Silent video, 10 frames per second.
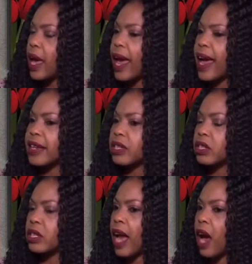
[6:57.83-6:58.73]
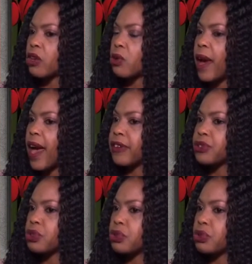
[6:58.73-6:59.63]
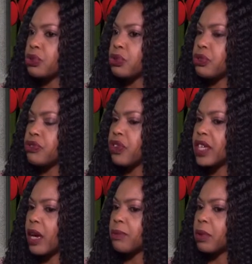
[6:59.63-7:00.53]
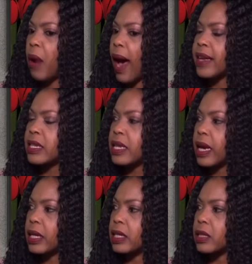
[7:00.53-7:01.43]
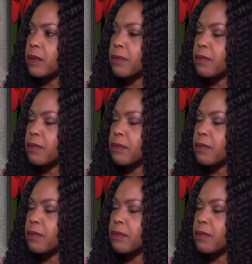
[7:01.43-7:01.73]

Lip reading: and now you have to, for example, I studied